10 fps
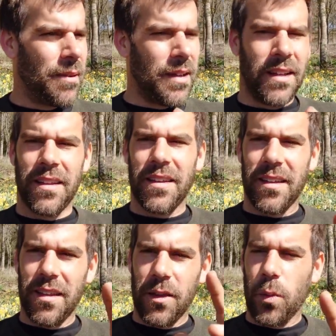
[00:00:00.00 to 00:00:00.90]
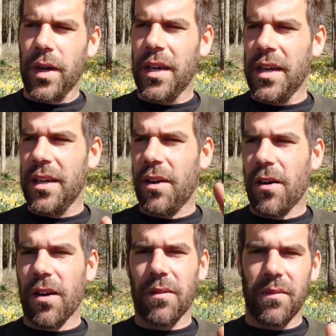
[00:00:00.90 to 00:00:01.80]
I mean the way
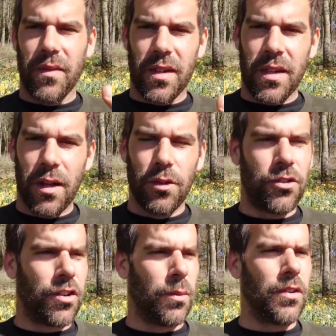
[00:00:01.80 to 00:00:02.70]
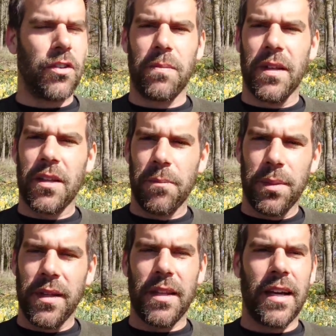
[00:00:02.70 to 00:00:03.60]
our culture, which has been
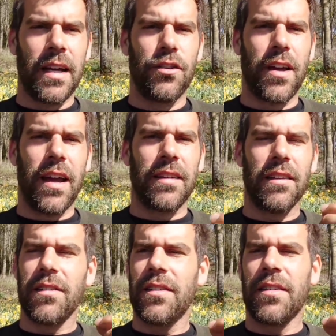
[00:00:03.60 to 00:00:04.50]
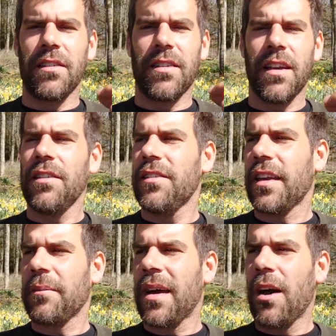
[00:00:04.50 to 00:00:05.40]
completely hijacked, it's
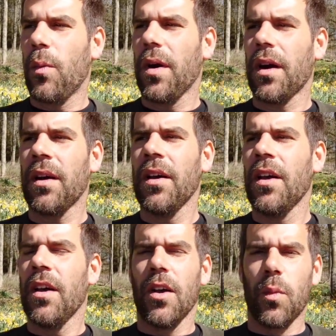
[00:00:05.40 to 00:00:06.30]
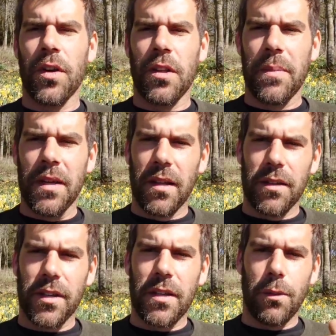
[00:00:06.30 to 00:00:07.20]
disgusting how we're in the
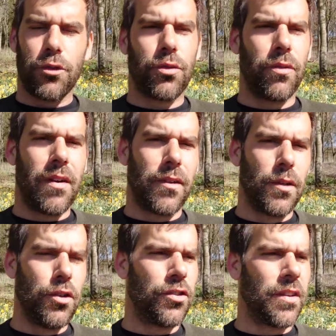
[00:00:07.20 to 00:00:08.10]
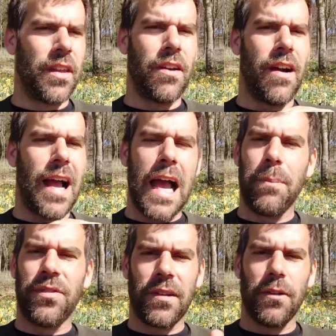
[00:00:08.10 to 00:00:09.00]
middle of a cultural revolution. They are
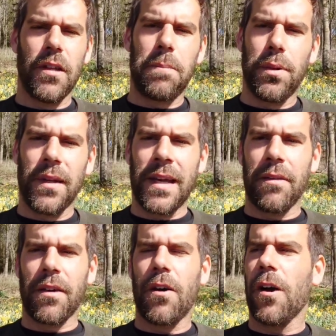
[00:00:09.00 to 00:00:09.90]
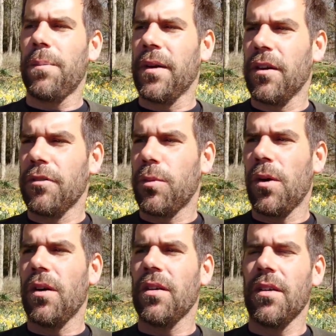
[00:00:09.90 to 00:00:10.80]
absolutely pulling out the carpet of
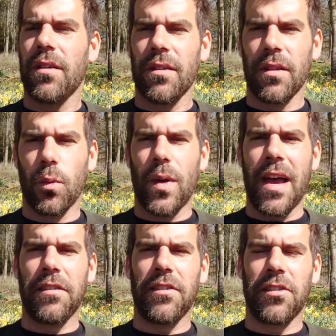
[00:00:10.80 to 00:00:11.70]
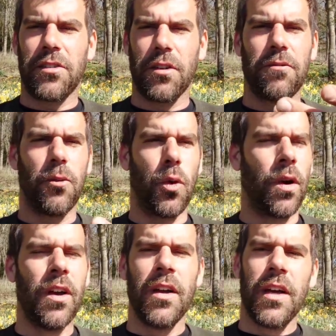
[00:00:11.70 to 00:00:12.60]
what the West stood
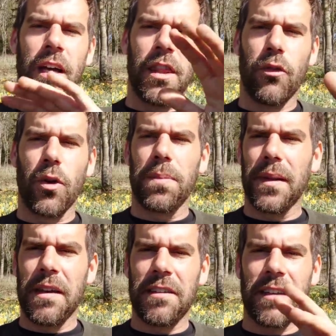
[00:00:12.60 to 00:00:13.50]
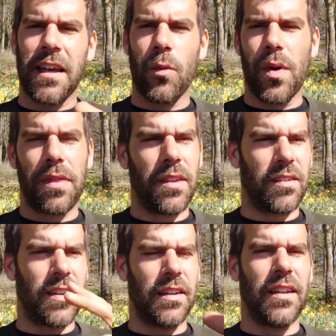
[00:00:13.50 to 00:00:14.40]
for, and they're replacing it with
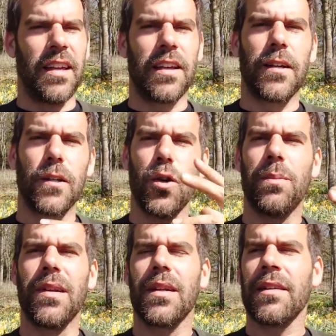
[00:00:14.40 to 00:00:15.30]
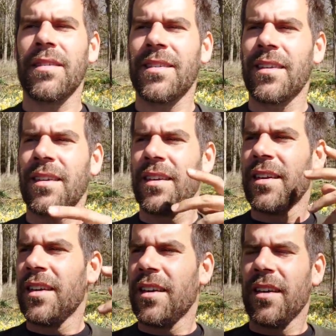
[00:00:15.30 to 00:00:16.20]
this kind of like globalist,
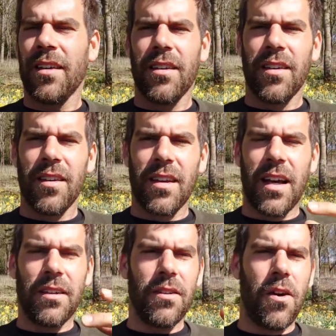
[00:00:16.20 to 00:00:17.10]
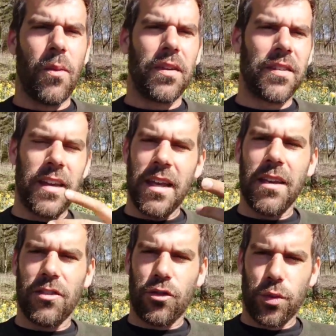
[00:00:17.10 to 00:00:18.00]
I don't know, it's like,
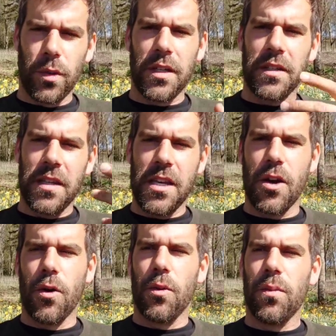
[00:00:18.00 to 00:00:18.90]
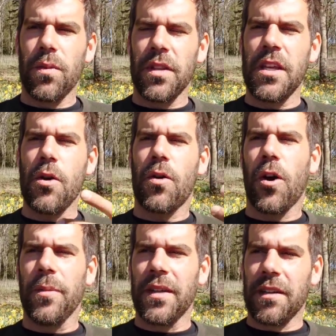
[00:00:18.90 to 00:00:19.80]
it is truly
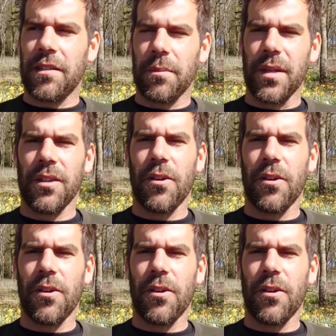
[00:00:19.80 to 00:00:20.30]
neo-communism,